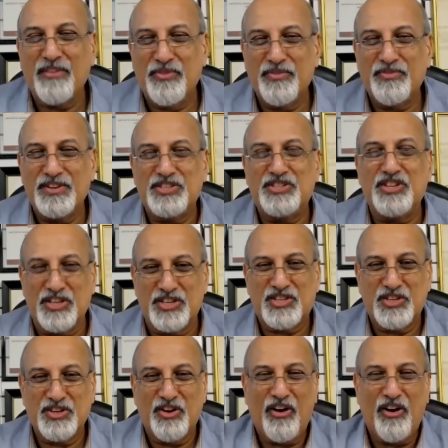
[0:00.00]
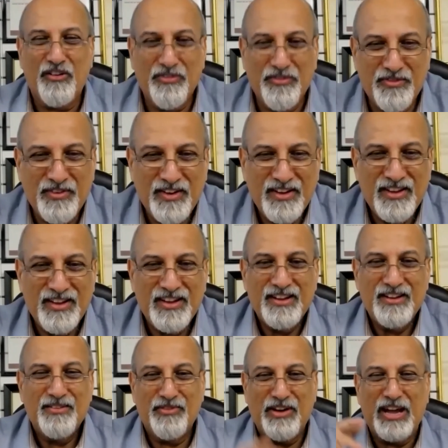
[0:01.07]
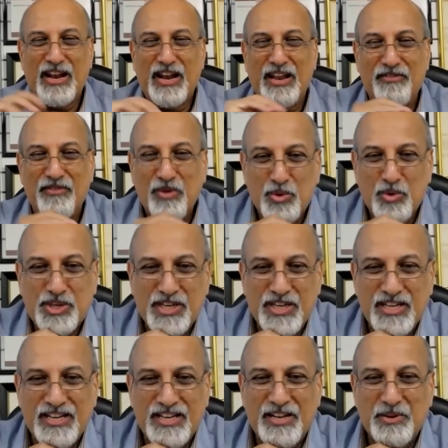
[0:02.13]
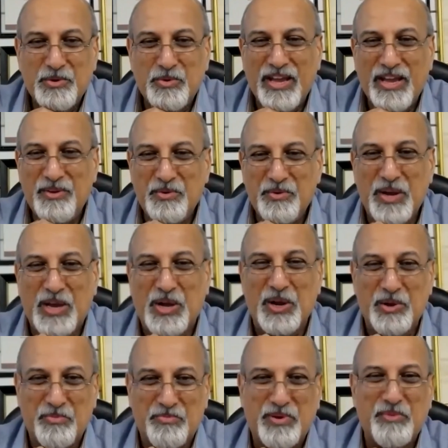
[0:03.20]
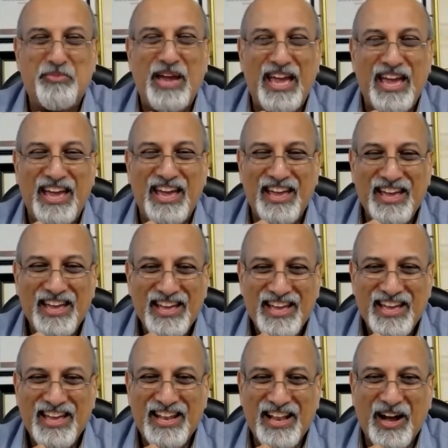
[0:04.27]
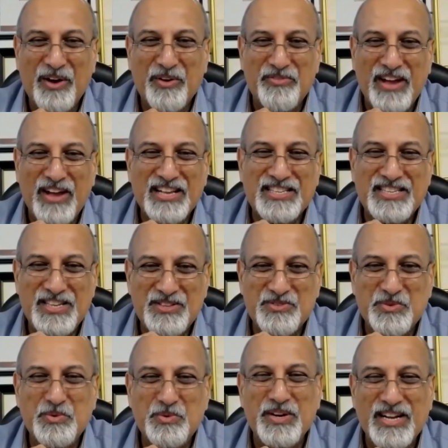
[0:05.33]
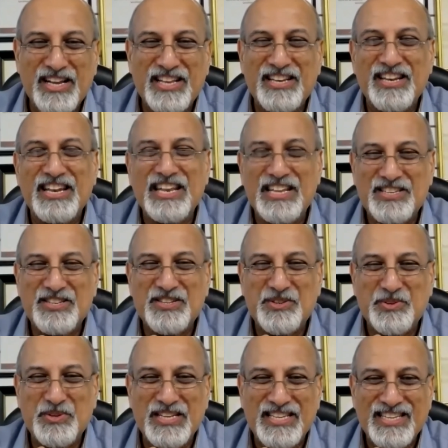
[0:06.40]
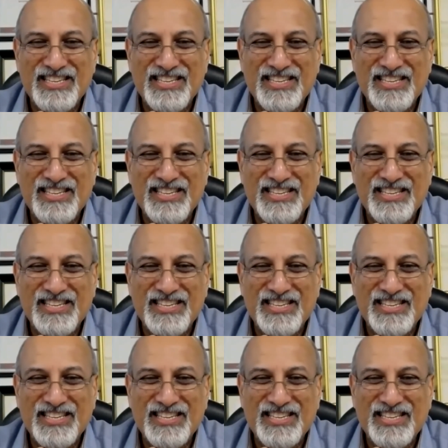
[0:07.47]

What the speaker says: of a gist of viral evolution and the way we got to prepare and how vaccines will work in relation to it.